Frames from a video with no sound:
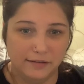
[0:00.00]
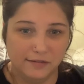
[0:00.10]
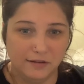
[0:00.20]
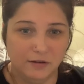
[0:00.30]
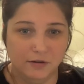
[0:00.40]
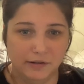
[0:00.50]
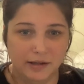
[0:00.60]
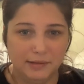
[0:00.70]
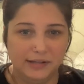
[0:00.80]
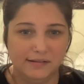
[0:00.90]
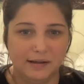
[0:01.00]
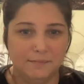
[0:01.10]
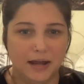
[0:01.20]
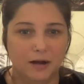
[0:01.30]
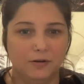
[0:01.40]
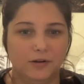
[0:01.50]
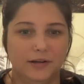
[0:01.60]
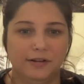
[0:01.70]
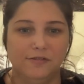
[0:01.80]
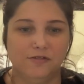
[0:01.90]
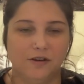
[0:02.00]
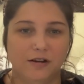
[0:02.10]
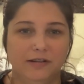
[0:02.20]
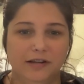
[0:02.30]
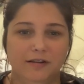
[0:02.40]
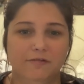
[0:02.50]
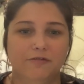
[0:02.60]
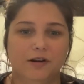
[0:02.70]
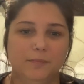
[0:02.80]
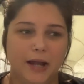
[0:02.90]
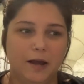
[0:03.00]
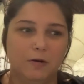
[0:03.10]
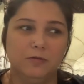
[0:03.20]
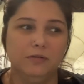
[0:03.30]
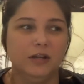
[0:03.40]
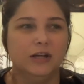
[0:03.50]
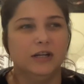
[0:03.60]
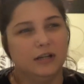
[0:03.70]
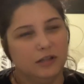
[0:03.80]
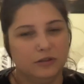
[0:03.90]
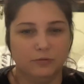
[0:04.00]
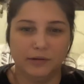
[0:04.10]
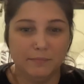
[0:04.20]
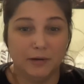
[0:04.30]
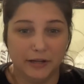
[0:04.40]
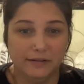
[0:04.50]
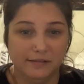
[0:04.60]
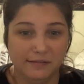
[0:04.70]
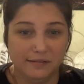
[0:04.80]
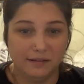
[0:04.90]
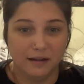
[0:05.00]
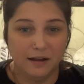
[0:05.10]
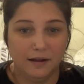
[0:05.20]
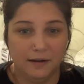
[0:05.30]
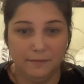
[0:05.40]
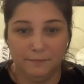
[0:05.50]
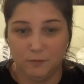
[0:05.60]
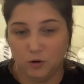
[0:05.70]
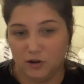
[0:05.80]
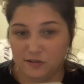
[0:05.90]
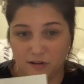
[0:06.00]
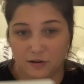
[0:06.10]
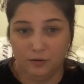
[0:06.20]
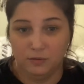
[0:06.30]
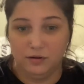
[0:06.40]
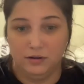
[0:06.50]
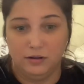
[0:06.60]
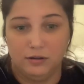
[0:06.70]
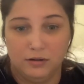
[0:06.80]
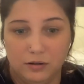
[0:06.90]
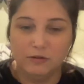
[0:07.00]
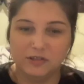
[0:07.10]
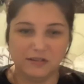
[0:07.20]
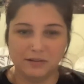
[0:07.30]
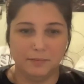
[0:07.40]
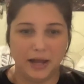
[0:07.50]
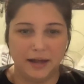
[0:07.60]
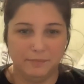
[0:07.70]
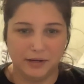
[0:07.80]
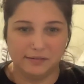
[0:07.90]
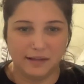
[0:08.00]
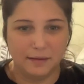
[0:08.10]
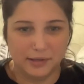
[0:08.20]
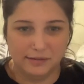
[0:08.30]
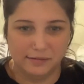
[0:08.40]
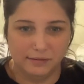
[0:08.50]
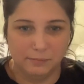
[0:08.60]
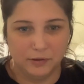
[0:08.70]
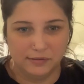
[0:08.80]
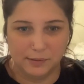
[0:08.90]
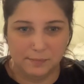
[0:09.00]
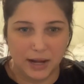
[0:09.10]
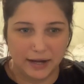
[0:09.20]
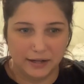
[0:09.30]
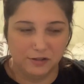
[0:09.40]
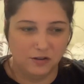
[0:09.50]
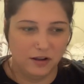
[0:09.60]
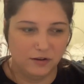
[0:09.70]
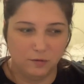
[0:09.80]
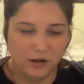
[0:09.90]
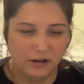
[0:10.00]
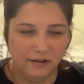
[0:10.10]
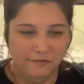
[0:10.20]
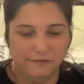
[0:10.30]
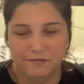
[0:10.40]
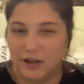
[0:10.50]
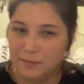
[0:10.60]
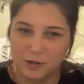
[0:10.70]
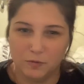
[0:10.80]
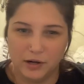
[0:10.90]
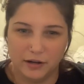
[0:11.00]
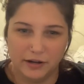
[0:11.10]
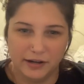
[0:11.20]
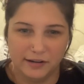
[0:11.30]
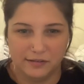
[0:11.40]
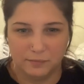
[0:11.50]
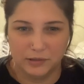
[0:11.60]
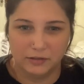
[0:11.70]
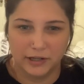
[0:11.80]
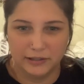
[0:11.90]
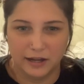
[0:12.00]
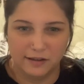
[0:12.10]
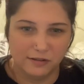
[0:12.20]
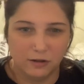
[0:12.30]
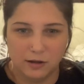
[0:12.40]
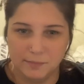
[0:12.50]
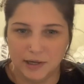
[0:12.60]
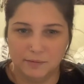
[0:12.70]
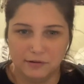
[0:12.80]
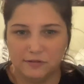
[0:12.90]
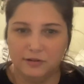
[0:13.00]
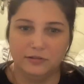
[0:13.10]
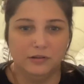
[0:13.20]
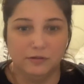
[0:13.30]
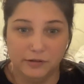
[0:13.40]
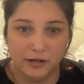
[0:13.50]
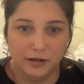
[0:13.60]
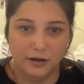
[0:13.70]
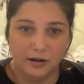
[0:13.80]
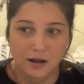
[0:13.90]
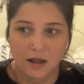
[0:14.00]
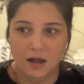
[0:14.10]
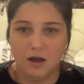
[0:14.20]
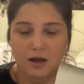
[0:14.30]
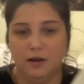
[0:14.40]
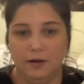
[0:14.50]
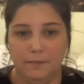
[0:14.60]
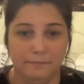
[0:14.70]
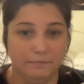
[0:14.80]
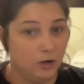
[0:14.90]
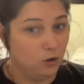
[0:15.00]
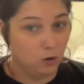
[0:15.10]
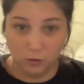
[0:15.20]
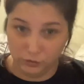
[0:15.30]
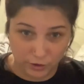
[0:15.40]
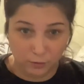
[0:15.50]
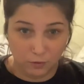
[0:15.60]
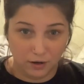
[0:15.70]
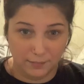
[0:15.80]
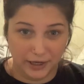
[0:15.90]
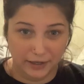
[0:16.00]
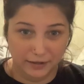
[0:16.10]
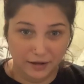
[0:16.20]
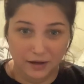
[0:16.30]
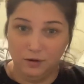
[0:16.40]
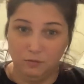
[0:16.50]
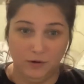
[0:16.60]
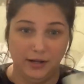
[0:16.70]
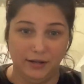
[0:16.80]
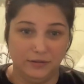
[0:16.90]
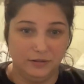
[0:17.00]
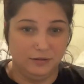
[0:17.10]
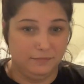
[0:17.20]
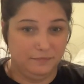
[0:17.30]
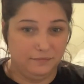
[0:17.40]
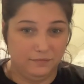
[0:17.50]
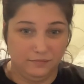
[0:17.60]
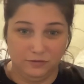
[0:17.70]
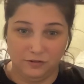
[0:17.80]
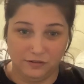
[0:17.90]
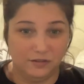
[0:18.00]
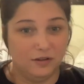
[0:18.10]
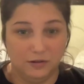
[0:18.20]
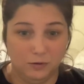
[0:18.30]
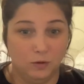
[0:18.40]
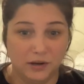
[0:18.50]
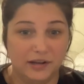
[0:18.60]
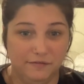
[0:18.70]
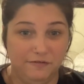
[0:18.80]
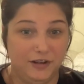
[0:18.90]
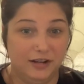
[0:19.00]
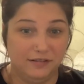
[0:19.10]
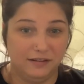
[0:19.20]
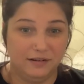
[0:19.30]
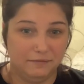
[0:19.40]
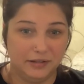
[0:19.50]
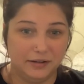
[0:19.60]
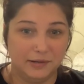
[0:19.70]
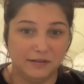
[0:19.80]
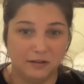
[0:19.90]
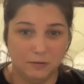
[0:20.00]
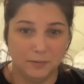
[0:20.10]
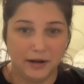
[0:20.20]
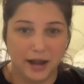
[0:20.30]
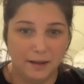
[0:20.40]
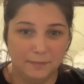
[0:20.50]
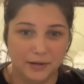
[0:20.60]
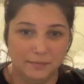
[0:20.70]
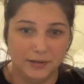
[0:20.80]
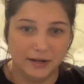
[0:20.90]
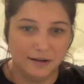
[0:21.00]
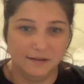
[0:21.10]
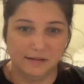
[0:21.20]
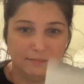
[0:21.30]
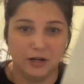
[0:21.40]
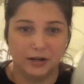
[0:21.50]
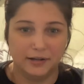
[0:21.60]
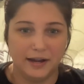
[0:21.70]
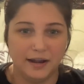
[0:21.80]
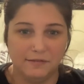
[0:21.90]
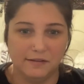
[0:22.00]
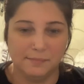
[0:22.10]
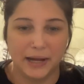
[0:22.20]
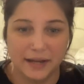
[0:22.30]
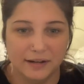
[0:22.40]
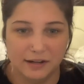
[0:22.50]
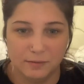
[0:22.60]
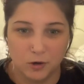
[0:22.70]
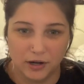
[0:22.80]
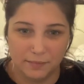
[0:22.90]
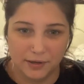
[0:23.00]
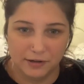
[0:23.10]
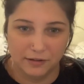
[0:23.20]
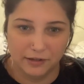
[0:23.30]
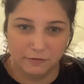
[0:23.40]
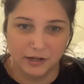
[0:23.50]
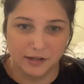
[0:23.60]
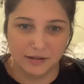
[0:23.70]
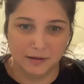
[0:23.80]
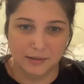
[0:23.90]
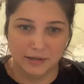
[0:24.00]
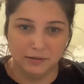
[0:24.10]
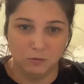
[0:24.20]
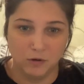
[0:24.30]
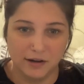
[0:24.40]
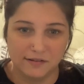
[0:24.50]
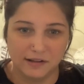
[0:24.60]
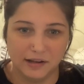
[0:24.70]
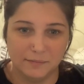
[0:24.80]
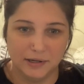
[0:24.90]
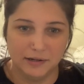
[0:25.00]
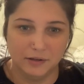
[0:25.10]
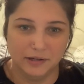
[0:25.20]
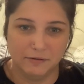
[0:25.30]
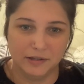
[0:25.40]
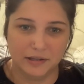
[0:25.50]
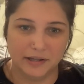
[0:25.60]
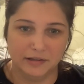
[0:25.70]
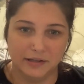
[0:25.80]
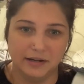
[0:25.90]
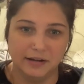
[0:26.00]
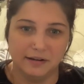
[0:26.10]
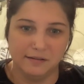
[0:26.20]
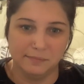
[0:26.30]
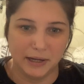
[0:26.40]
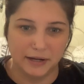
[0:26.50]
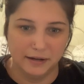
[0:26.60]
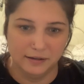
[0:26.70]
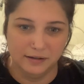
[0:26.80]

So that means I'm out on instructing for about 3 months or so, which isn't bad because that means puts me back at January or February, something like that. So I'll be able to start the new year a whole new woman with just an organ fix, and I'm gonna be super happy because I'm not gonna have this pain anymore I've been dealing with. I mean, the worst thing I've been dealing with lately is pain.